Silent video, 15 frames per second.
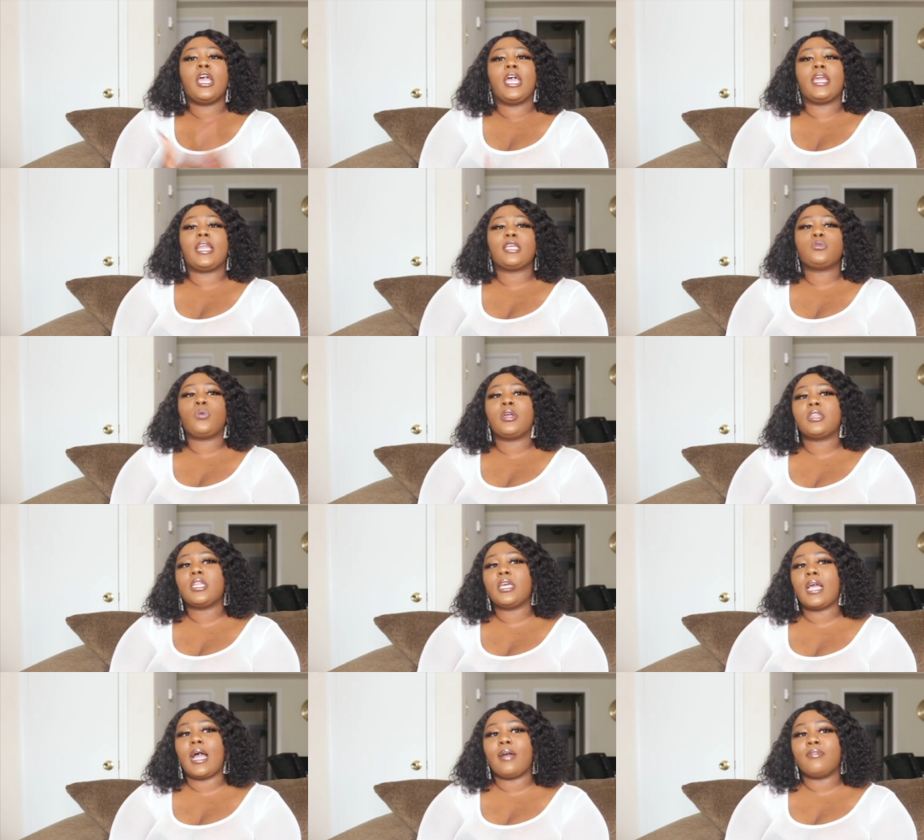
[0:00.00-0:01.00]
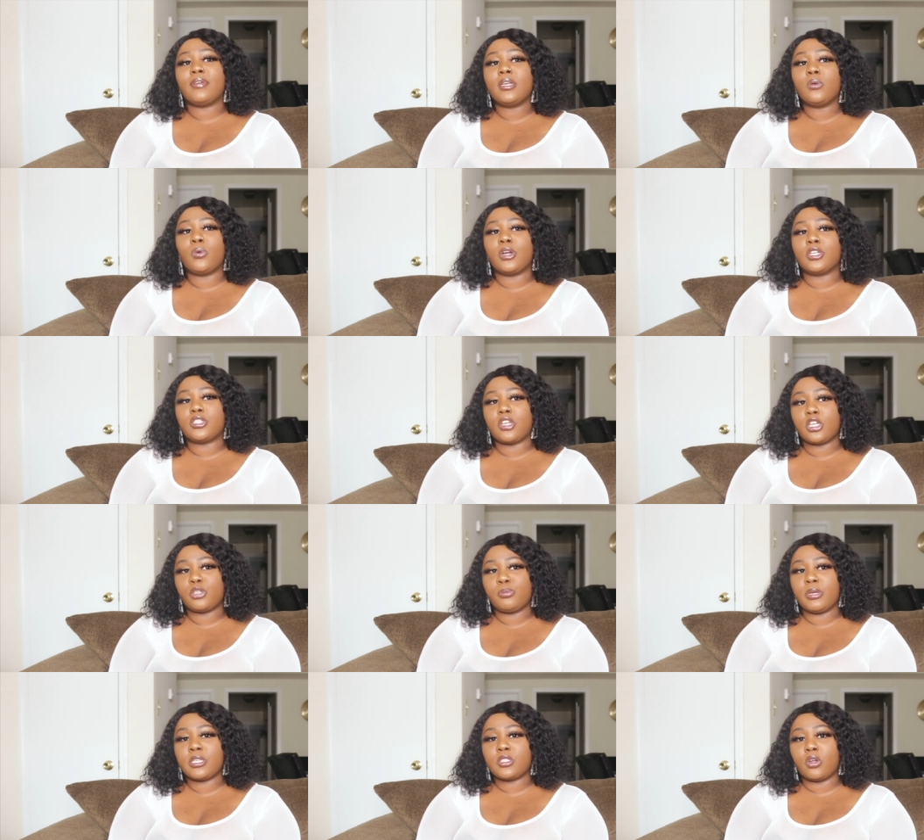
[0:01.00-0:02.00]
And that's one thing I really want to touch
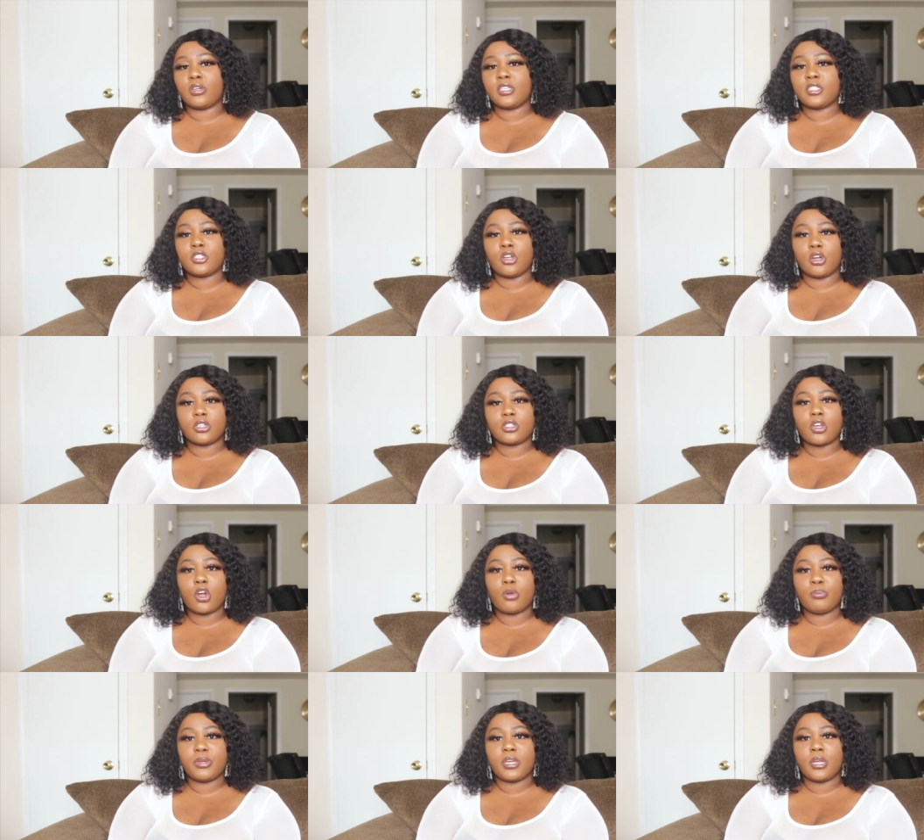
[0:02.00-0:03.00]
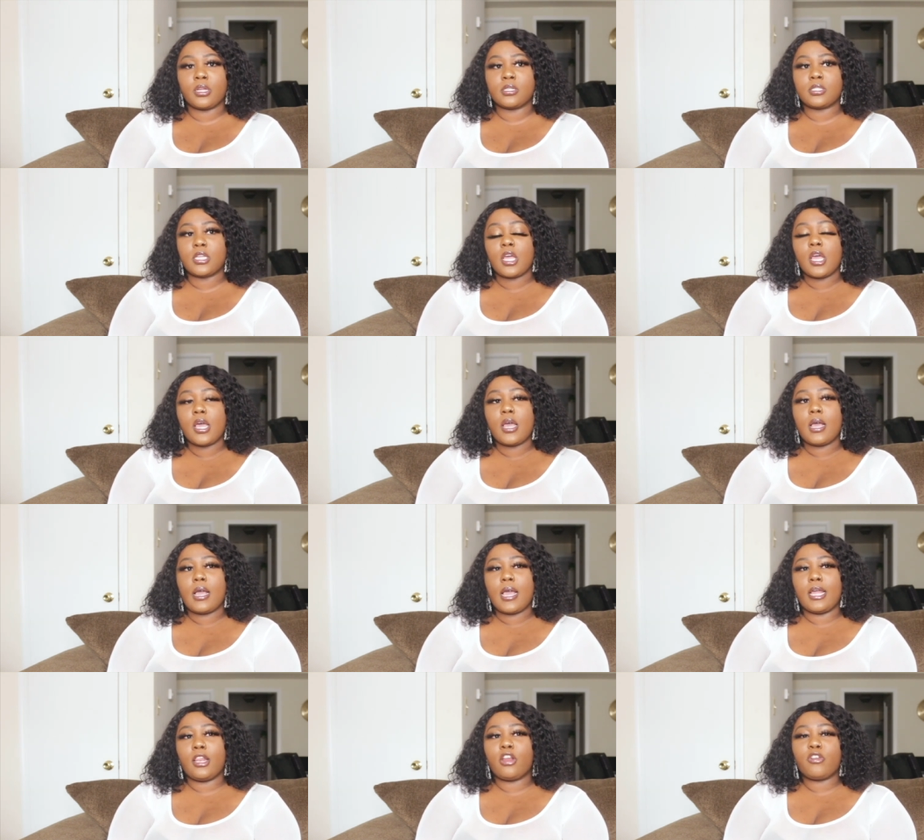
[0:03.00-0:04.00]
base on this girl talk, because
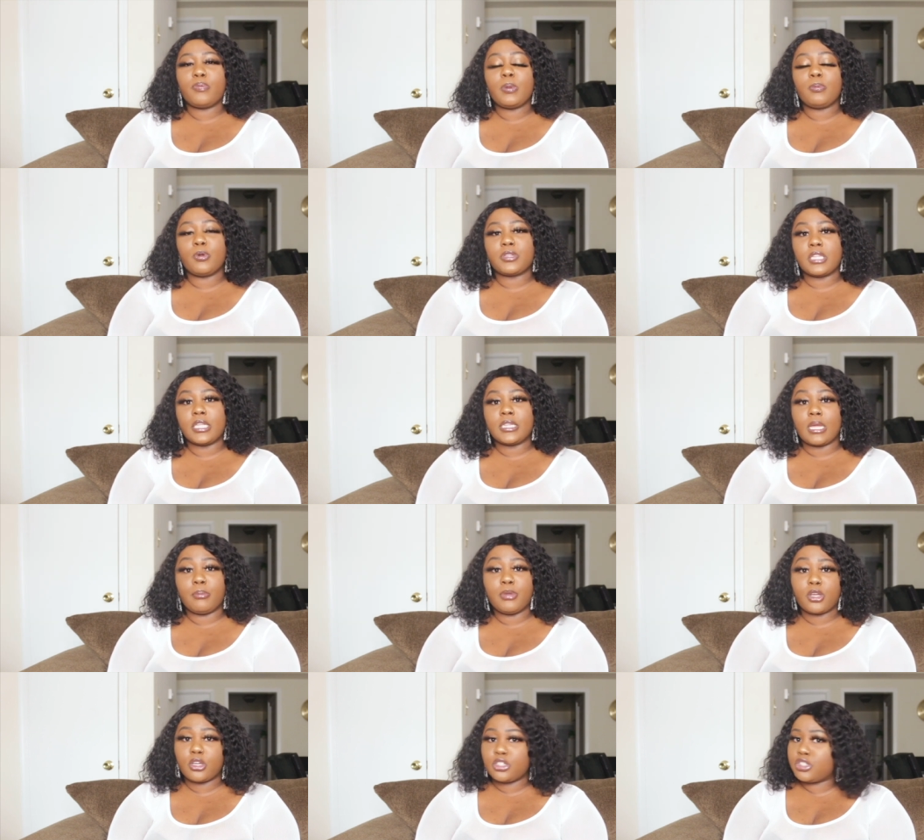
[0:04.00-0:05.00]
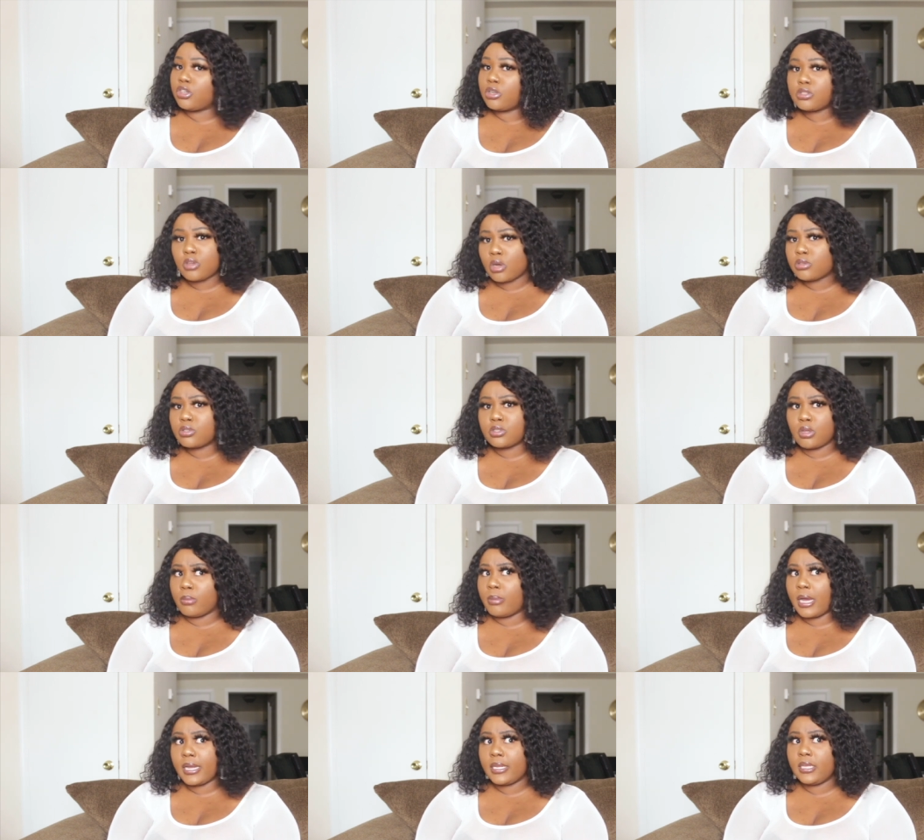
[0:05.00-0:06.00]
a lot of people think that because you don't talk to
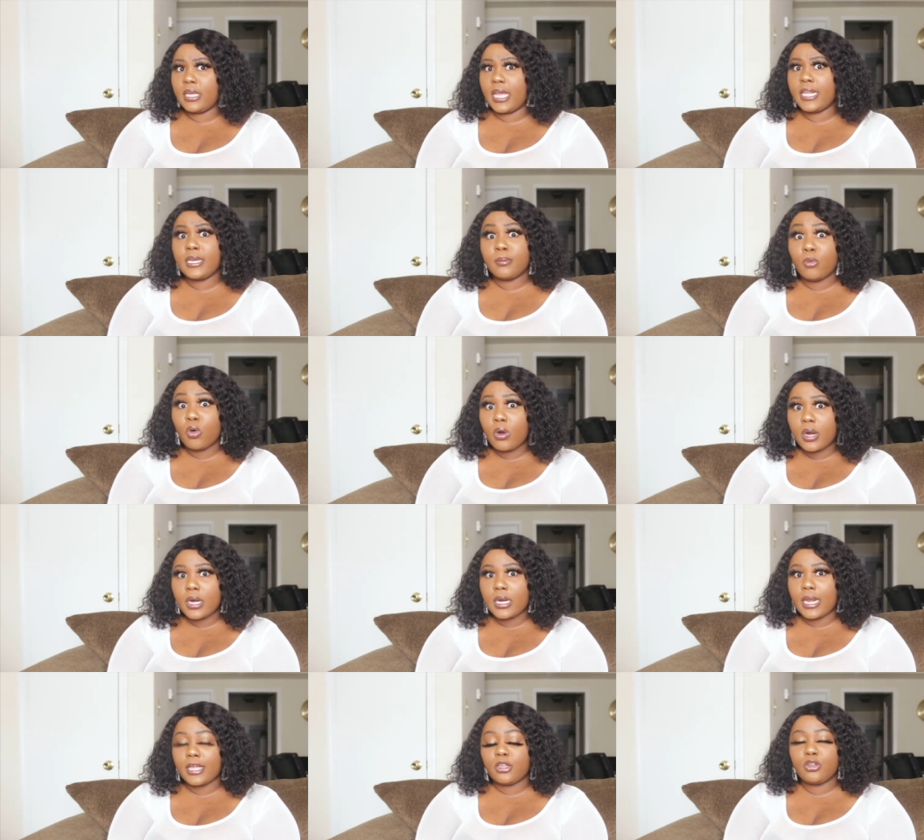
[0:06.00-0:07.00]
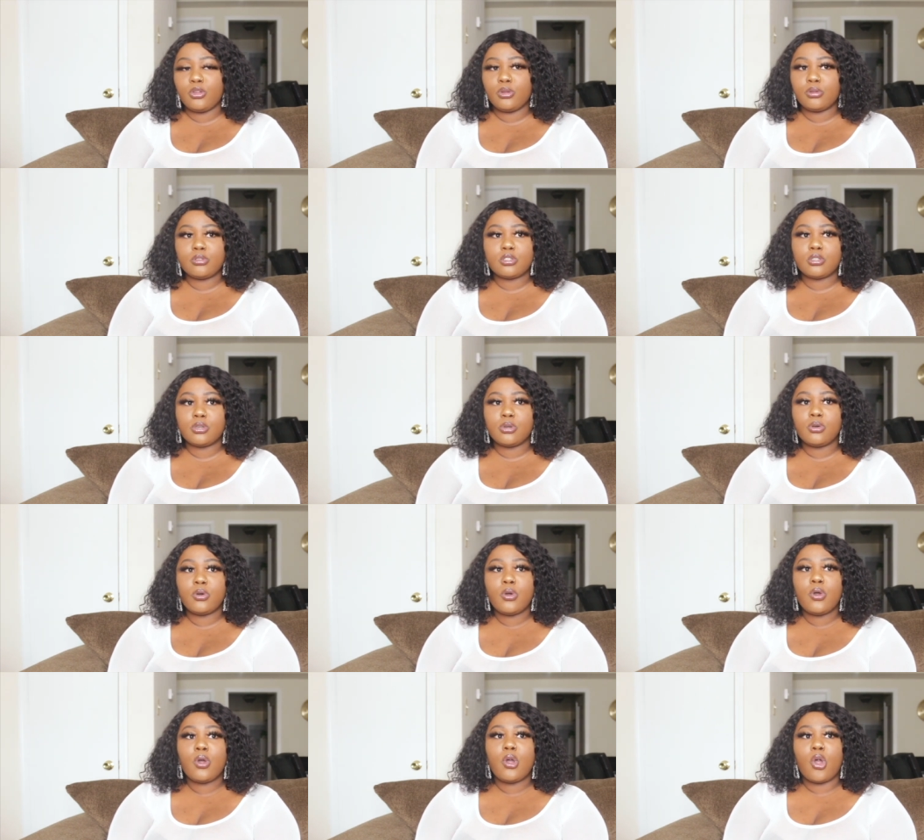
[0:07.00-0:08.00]
somebody anymore like you used to,
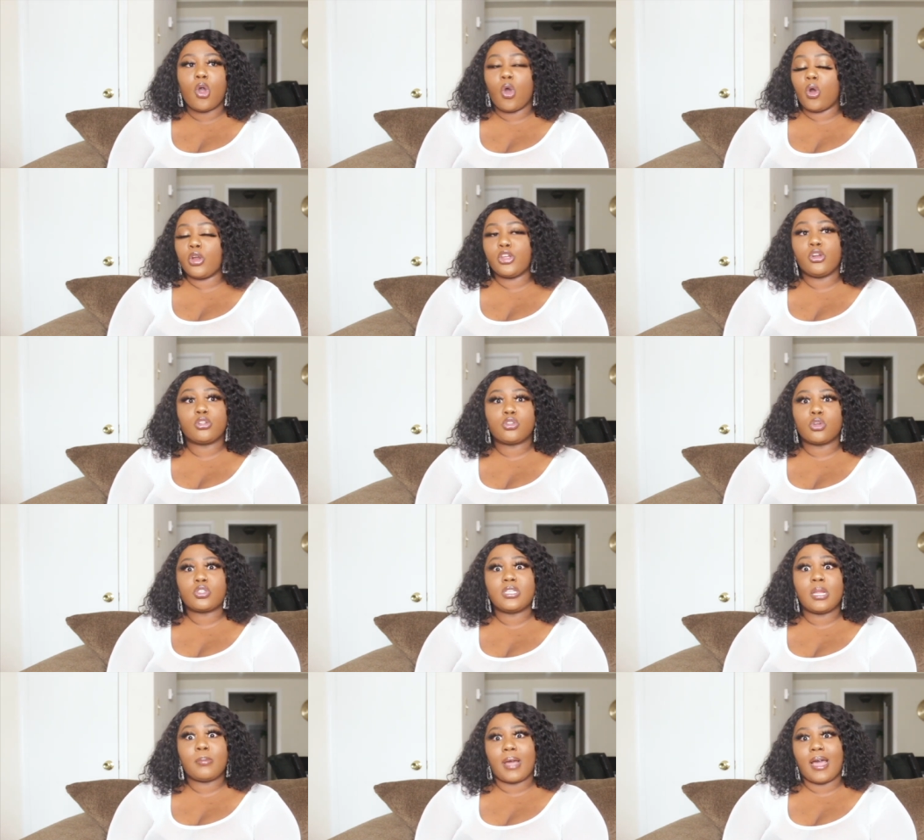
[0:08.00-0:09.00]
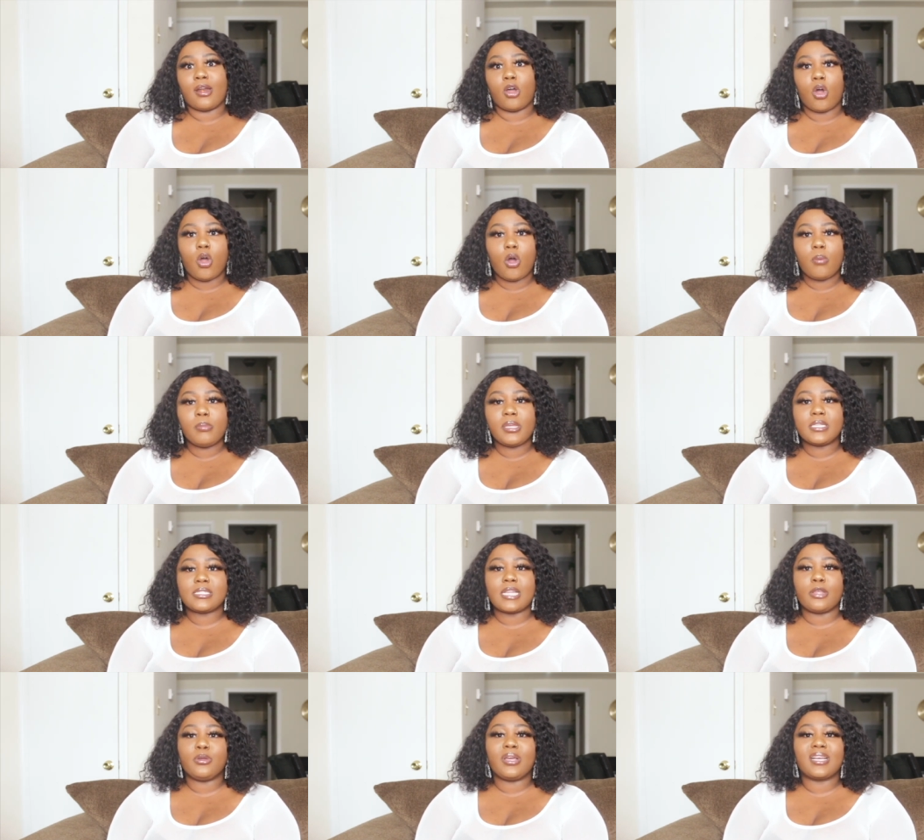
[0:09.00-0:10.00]
or you don't talk to them at all, means
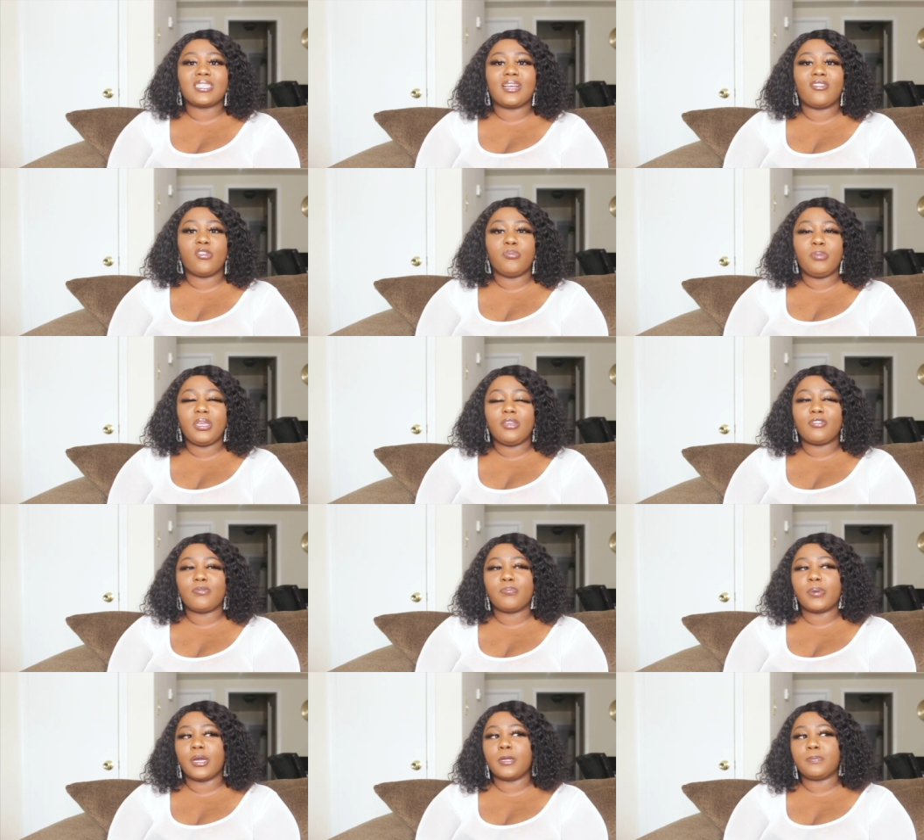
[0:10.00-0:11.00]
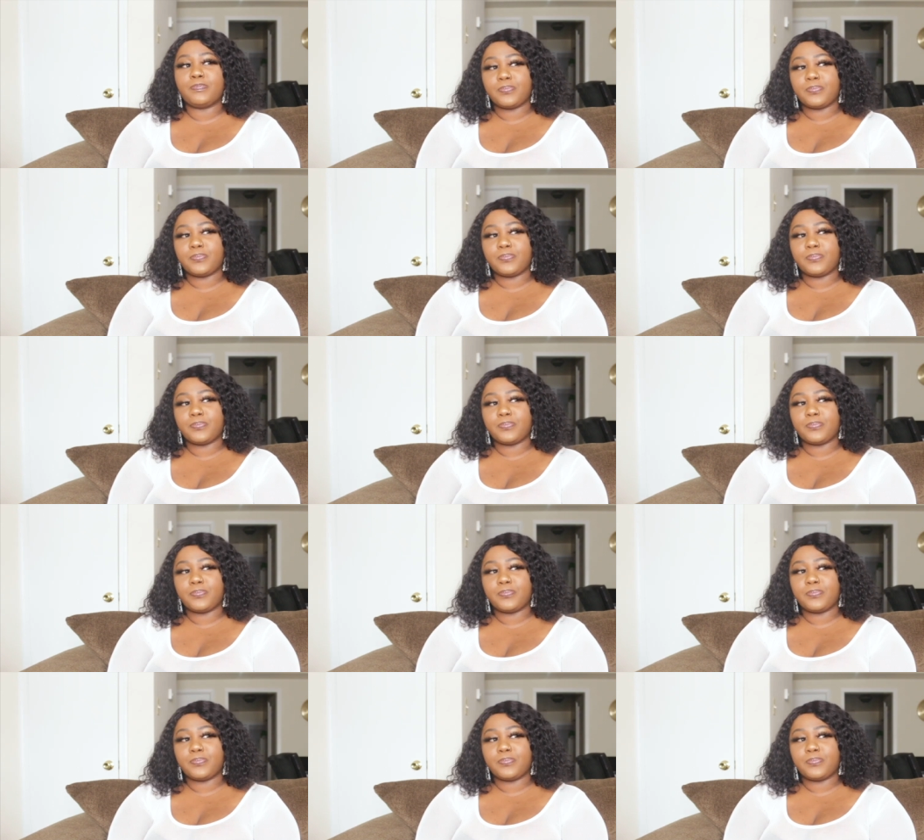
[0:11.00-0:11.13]
that you guys have a beef. But